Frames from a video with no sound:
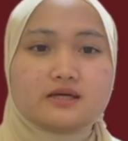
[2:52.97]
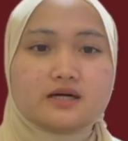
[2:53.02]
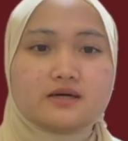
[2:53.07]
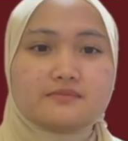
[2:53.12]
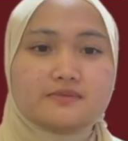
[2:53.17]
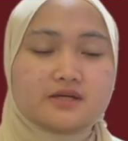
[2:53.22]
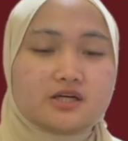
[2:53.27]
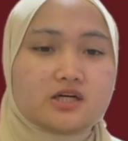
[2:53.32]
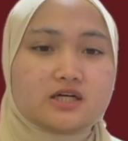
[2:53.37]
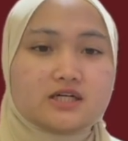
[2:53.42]

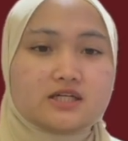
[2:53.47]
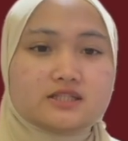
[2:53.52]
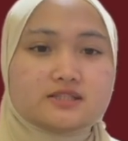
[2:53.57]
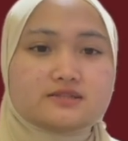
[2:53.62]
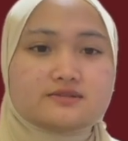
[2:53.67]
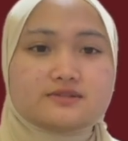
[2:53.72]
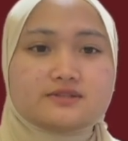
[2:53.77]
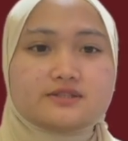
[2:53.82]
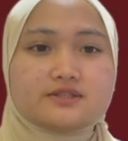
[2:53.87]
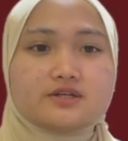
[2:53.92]
because
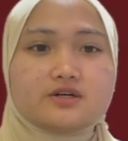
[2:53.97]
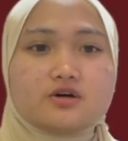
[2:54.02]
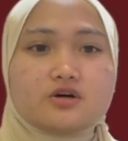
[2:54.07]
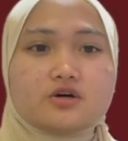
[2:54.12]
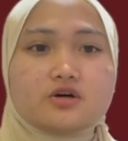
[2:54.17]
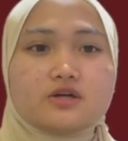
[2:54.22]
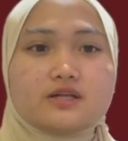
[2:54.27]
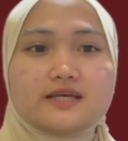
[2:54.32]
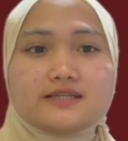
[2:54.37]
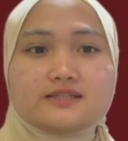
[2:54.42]
sooner
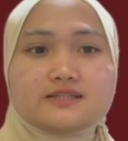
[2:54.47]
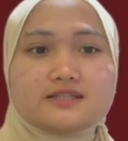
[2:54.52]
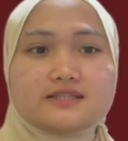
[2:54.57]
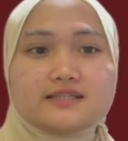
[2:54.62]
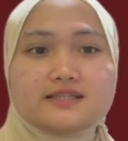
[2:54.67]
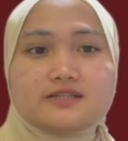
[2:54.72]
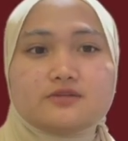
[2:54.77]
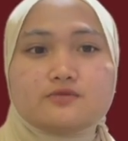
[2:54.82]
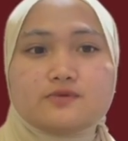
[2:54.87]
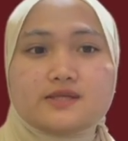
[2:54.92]
or later
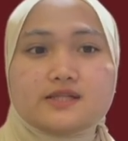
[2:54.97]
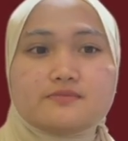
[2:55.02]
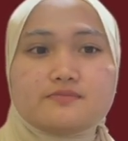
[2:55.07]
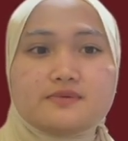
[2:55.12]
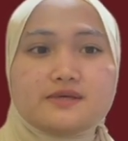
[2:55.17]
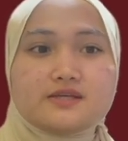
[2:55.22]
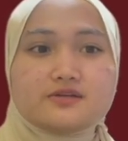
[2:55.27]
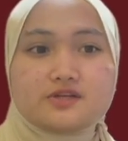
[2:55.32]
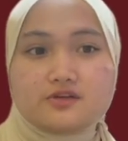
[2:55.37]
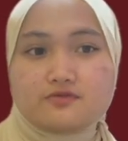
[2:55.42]
it will
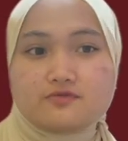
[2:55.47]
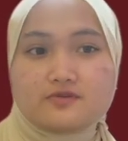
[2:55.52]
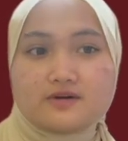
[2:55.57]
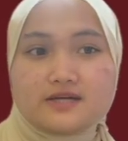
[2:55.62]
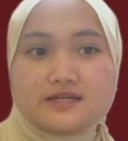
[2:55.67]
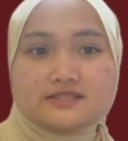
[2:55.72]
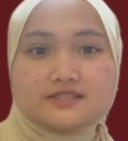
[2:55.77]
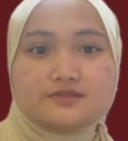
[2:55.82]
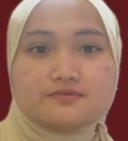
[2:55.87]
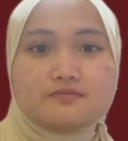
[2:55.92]
be
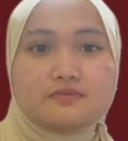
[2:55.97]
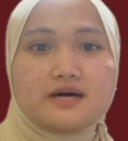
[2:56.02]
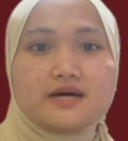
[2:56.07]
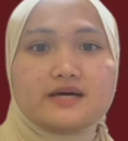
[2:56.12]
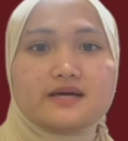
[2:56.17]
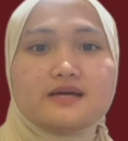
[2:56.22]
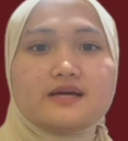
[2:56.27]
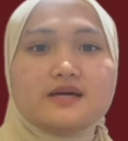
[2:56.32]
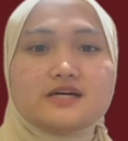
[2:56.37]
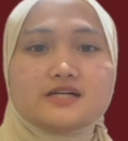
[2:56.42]
refined
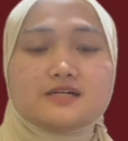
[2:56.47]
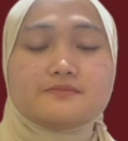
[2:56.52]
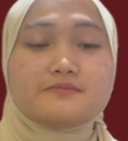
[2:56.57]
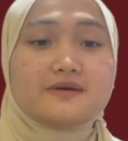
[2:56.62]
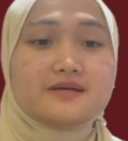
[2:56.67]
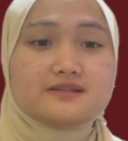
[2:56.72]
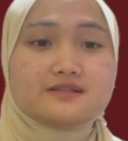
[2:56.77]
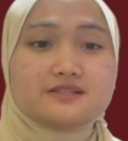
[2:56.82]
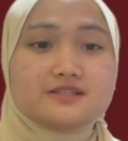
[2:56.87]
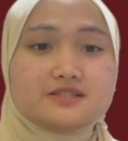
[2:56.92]
by a
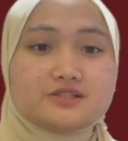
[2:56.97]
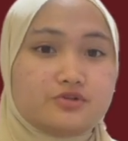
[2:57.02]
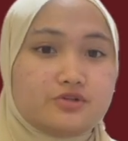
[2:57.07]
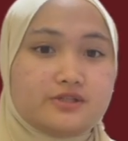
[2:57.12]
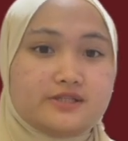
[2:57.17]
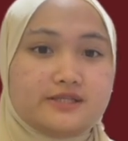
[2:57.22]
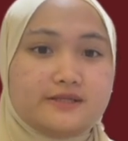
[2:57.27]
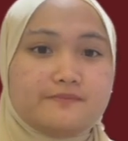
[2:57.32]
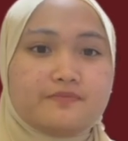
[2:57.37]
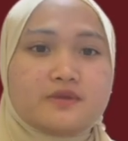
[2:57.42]
better
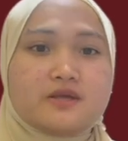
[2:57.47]
theory.